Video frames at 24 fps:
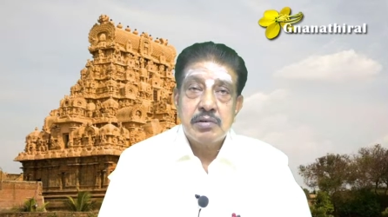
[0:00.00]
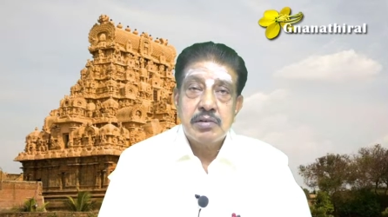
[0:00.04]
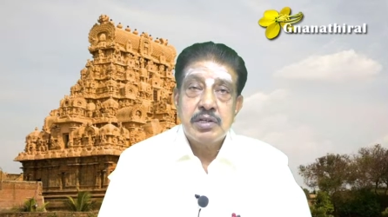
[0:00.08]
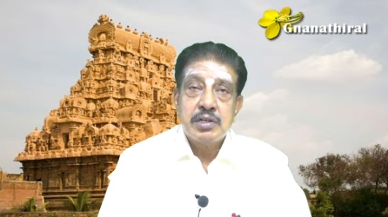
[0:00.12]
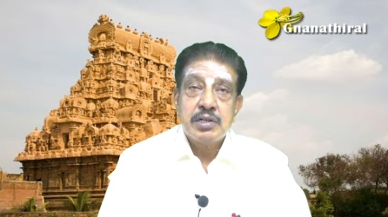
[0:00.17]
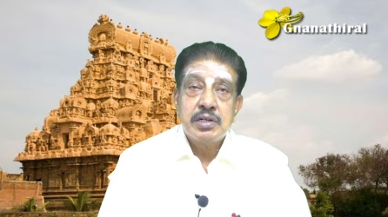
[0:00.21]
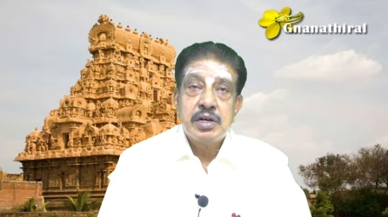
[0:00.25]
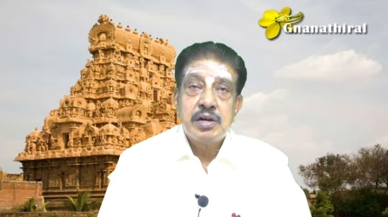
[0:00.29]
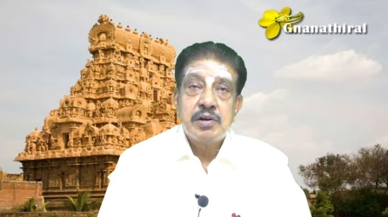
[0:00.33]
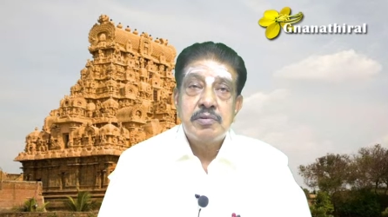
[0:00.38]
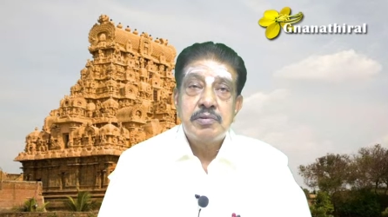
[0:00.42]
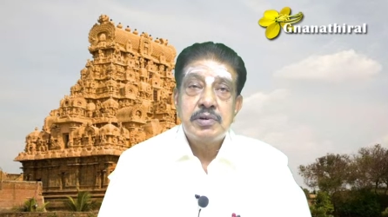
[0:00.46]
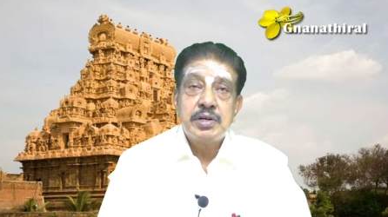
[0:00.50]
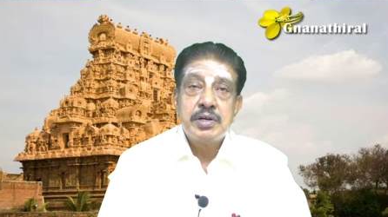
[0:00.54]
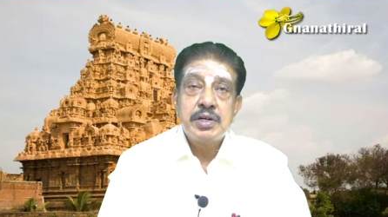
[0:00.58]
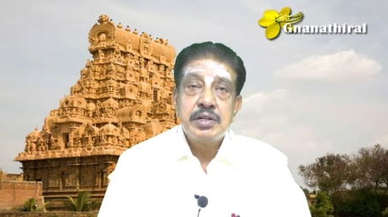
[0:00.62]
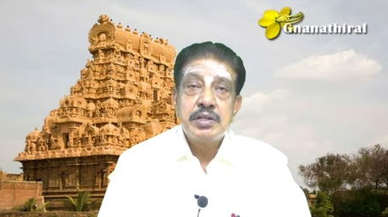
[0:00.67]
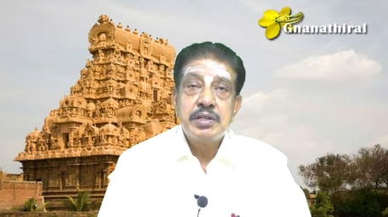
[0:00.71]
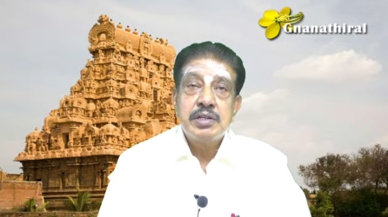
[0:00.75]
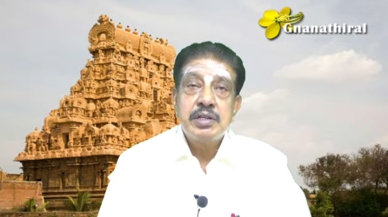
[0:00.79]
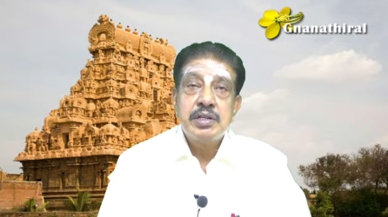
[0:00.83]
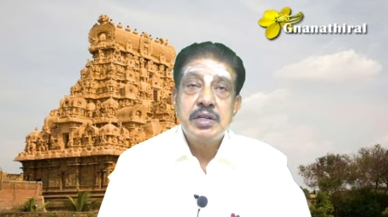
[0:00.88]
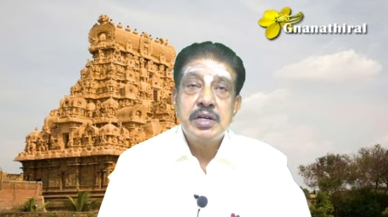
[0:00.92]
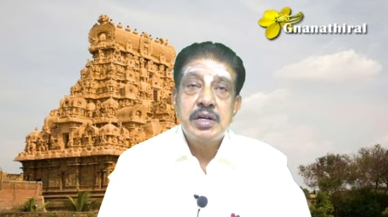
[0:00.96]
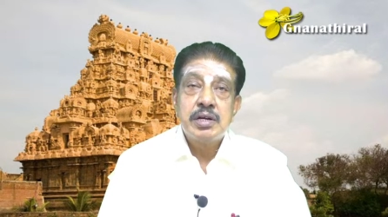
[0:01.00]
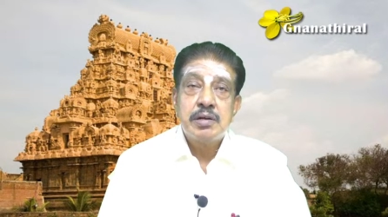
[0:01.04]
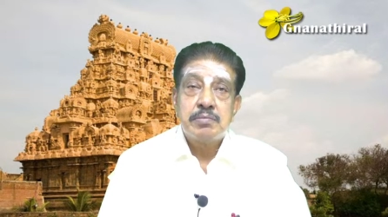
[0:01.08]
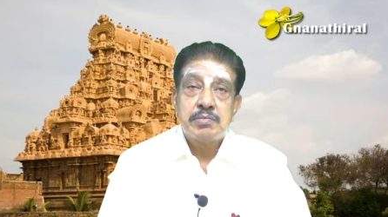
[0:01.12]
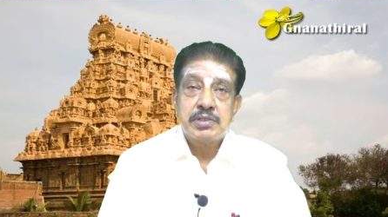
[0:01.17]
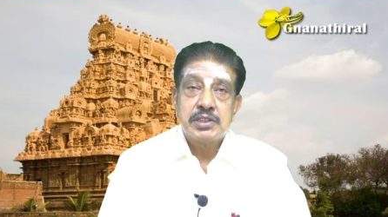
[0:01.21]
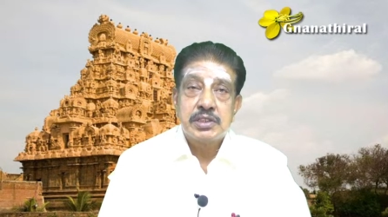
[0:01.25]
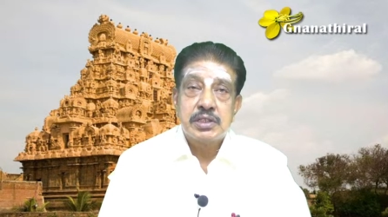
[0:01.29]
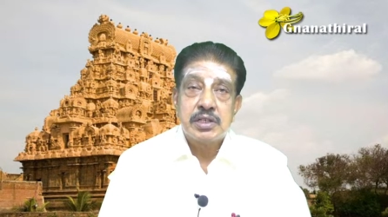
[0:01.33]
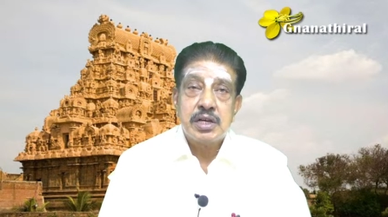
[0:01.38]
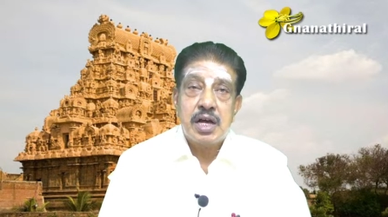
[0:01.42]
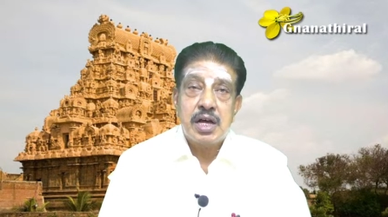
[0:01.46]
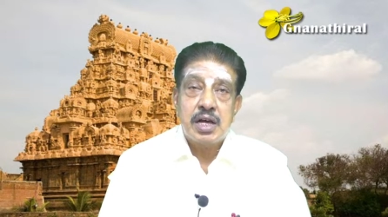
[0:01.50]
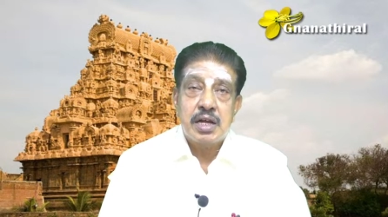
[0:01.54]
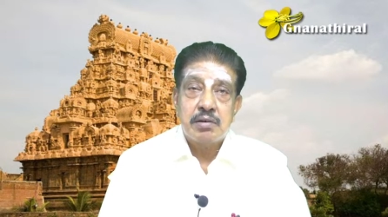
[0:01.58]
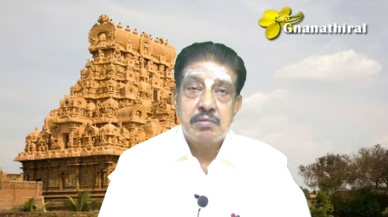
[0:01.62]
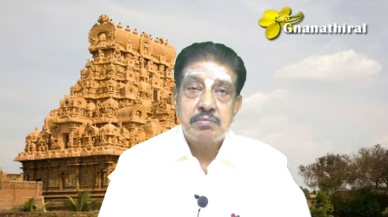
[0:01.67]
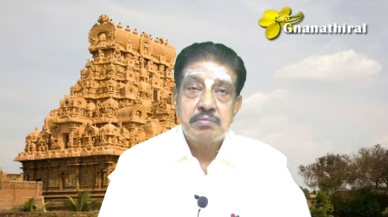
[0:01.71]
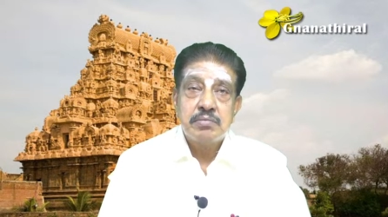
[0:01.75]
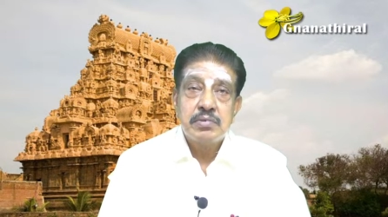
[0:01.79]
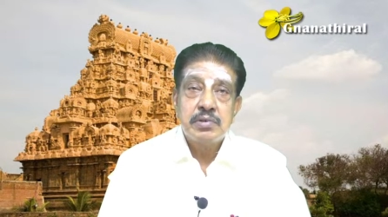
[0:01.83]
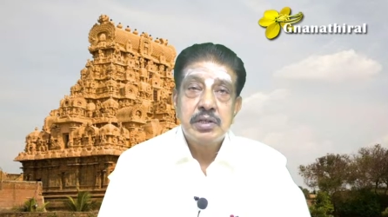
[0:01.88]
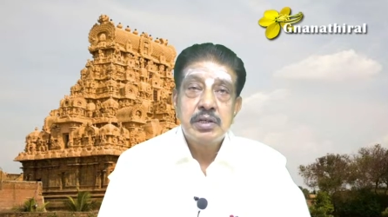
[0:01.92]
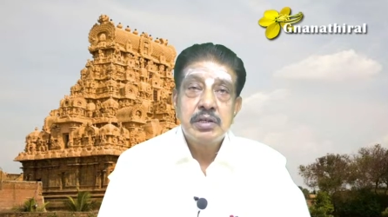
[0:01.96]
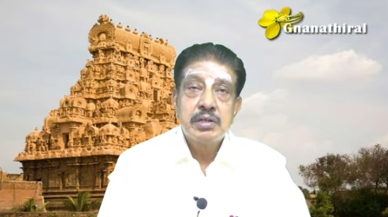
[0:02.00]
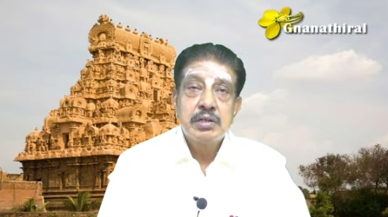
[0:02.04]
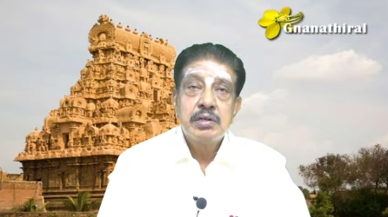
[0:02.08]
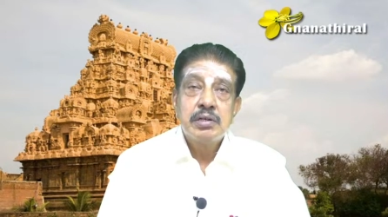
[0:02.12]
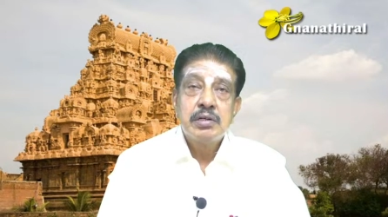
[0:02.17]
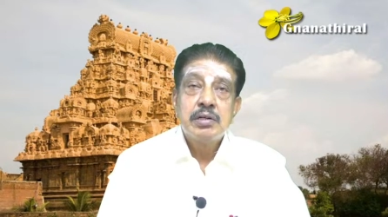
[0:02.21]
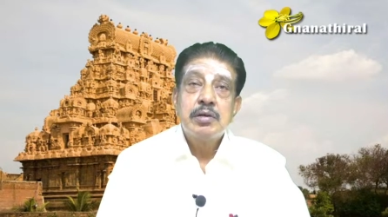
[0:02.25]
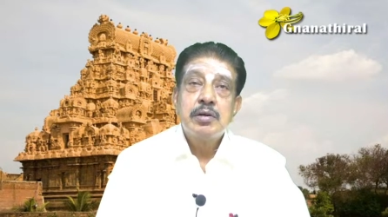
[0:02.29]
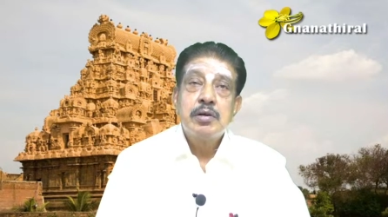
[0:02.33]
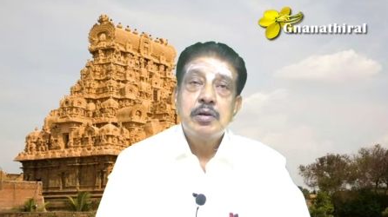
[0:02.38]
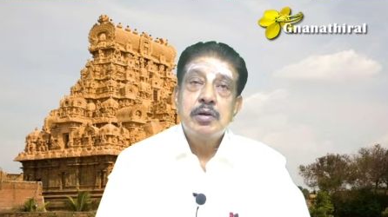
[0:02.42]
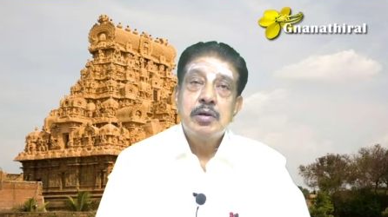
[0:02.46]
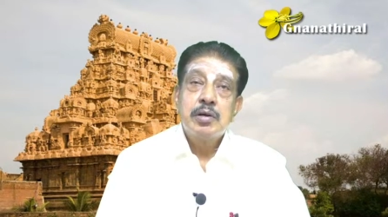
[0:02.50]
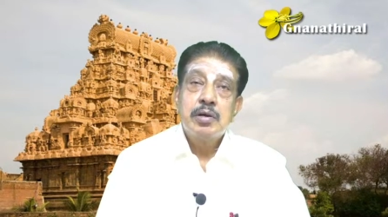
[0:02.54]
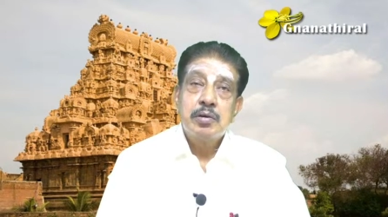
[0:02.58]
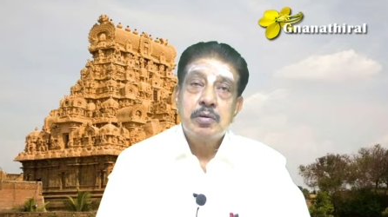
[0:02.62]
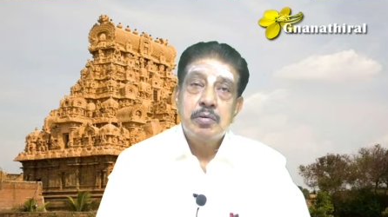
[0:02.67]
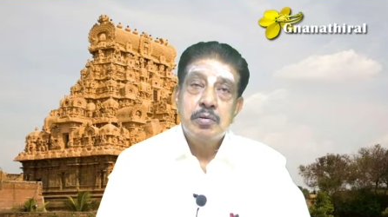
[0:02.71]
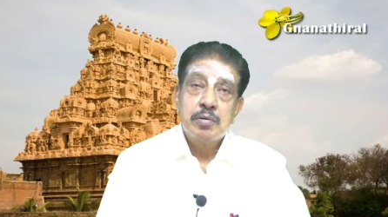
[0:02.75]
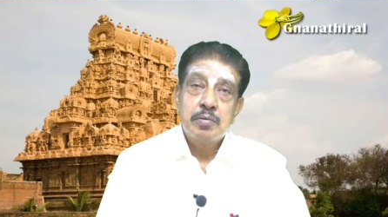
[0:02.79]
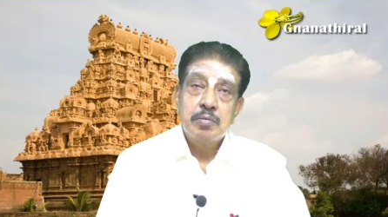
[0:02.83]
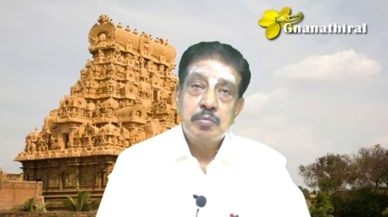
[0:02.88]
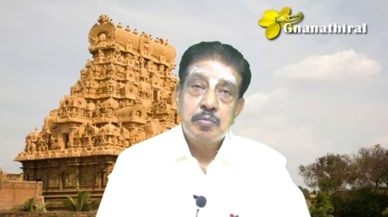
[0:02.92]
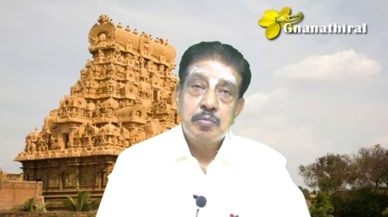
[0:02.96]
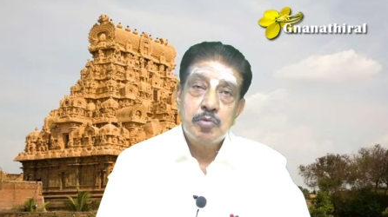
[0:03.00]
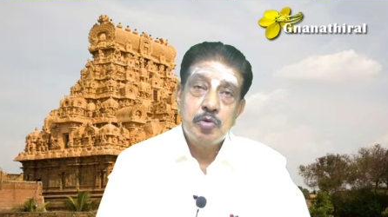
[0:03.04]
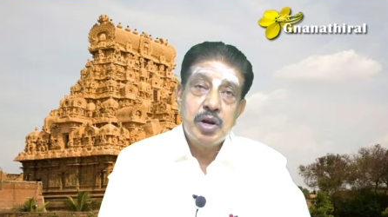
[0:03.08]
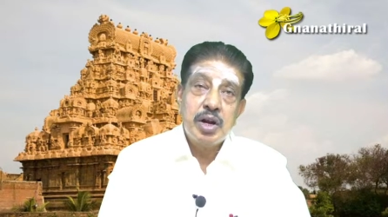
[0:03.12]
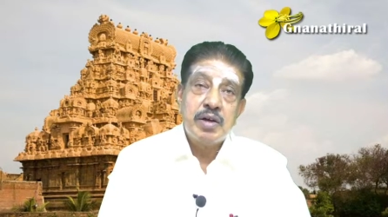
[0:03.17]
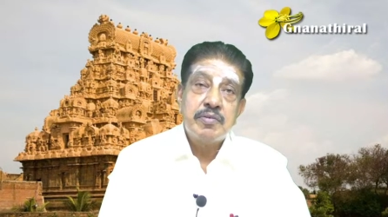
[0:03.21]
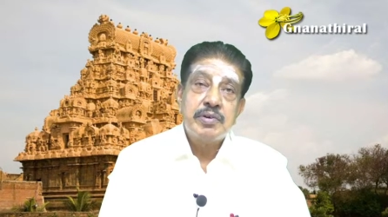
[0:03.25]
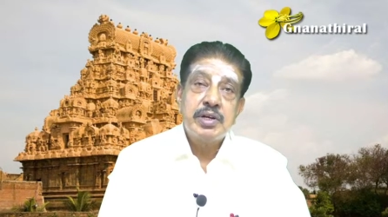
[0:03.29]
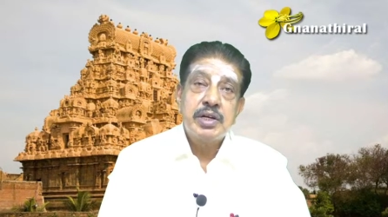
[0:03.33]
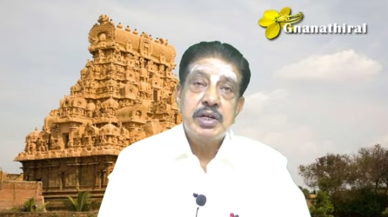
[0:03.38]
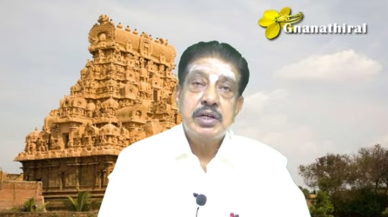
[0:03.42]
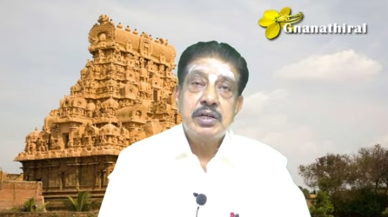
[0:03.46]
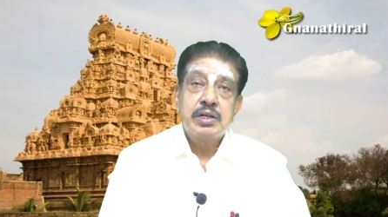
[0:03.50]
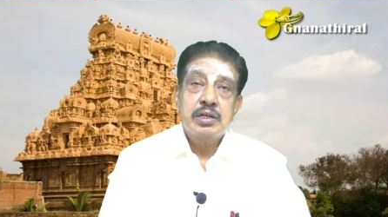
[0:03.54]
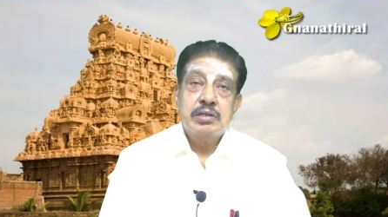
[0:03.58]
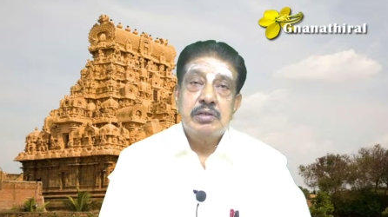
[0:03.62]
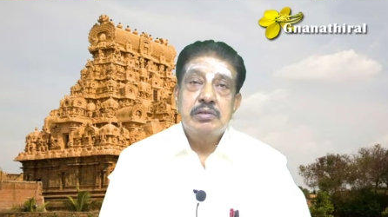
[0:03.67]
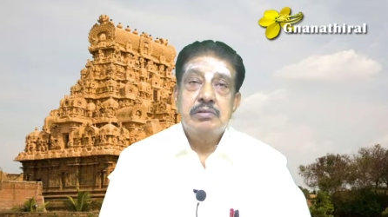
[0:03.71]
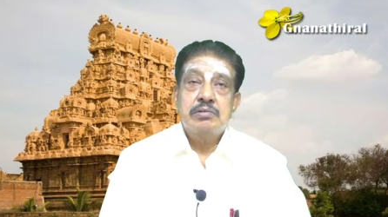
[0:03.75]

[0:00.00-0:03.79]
Kizha Vilundu Namaskaram, Moolavarukku,